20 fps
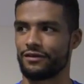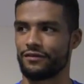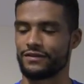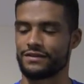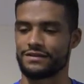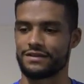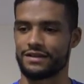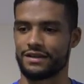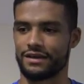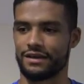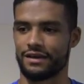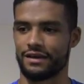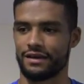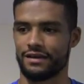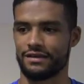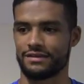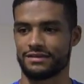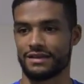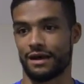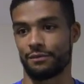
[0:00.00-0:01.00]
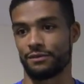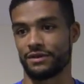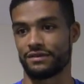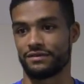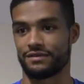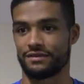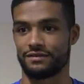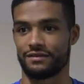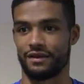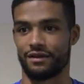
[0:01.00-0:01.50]
Obviously,
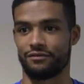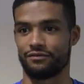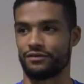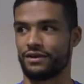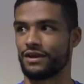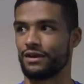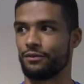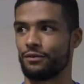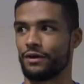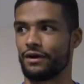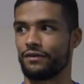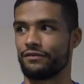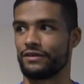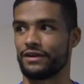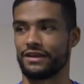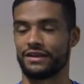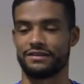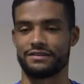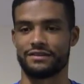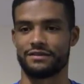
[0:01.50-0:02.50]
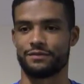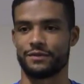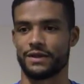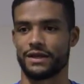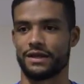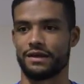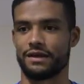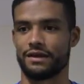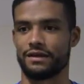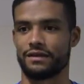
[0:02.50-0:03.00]
Sammy's done really well over the years he's
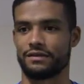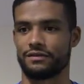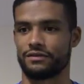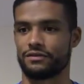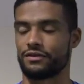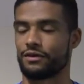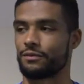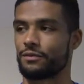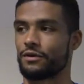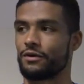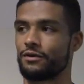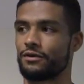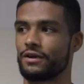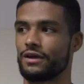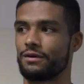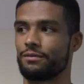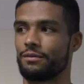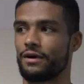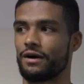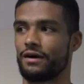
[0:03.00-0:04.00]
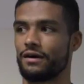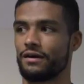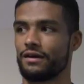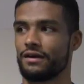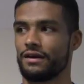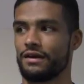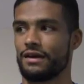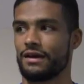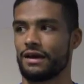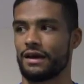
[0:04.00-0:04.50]
been here, he's a top goalkeeper,
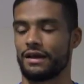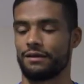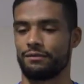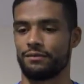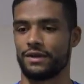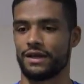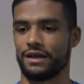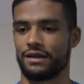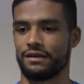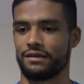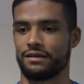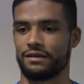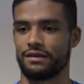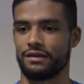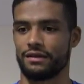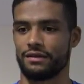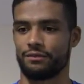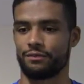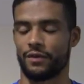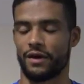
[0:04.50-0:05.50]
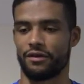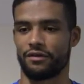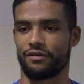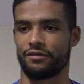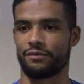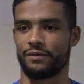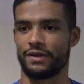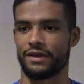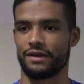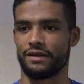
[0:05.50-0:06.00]
and me, it's better
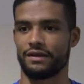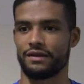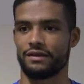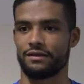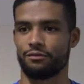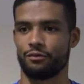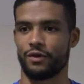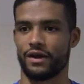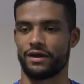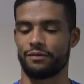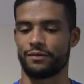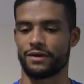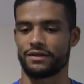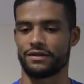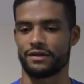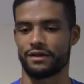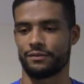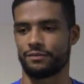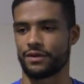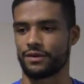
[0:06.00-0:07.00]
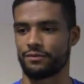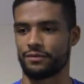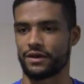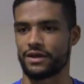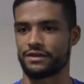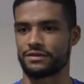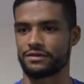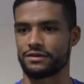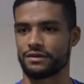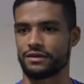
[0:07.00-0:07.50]
off me waiting my turn, being
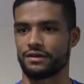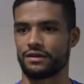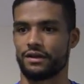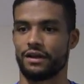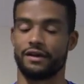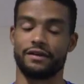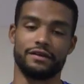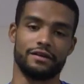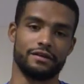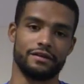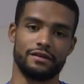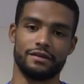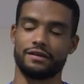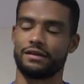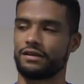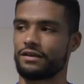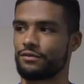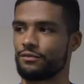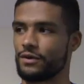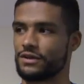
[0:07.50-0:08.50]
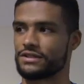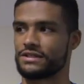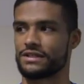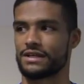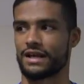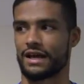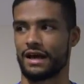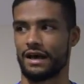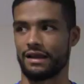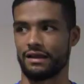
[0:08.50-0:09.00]
patient, learning as much as
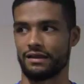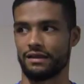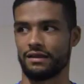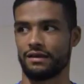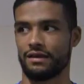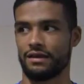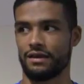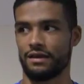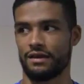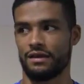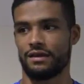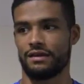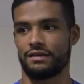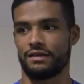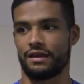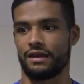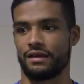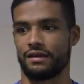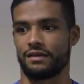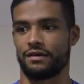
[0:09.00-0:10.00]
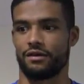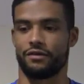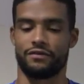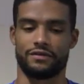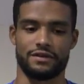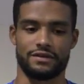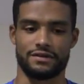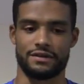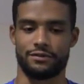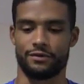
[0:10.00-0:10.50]
I can, then
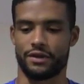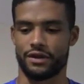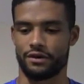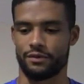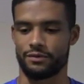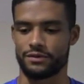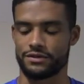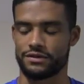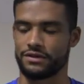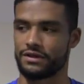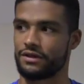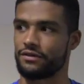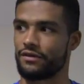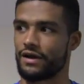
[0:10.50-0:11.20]
obviously when the opportunity